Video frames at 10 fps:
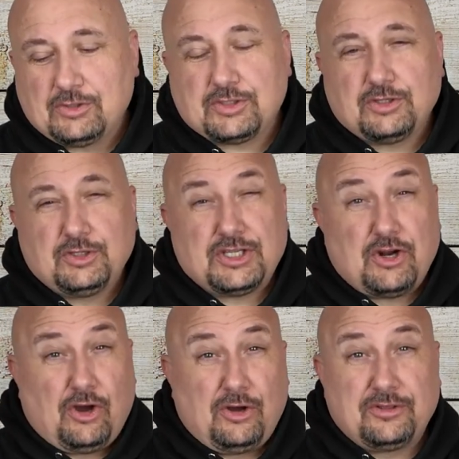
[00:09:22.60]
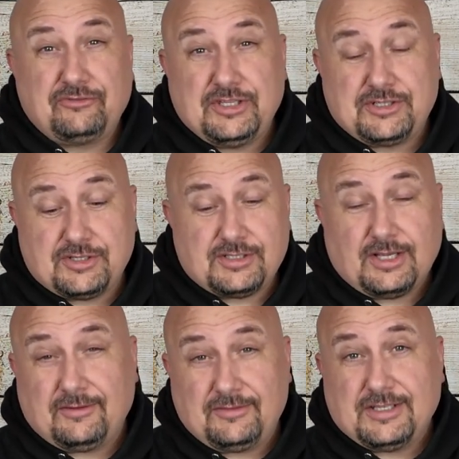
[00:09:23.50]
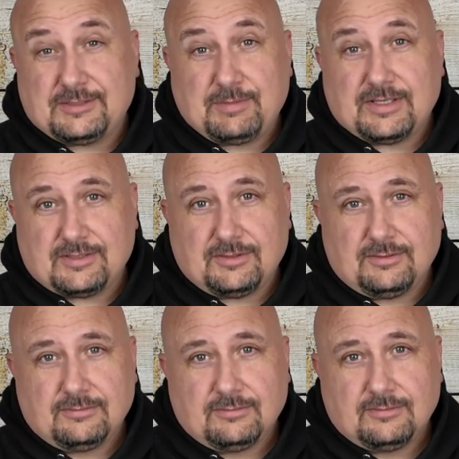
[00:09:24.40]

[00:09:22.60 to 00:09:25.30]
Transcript: closer look at all the features of this pistol.